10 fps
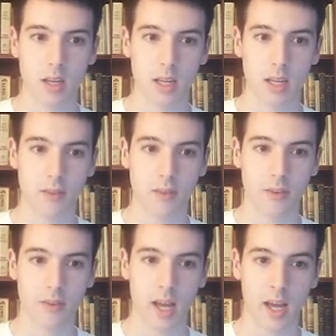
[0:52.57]

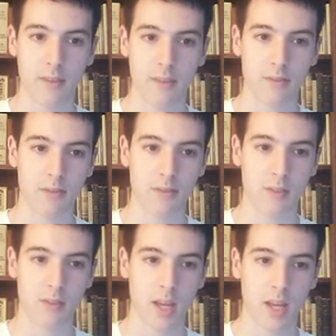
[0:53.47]
e5,
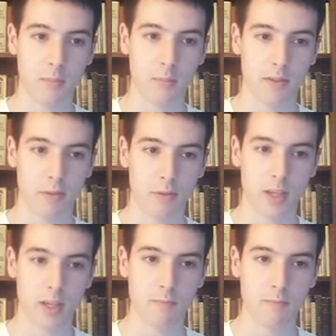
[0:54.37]
knight b3,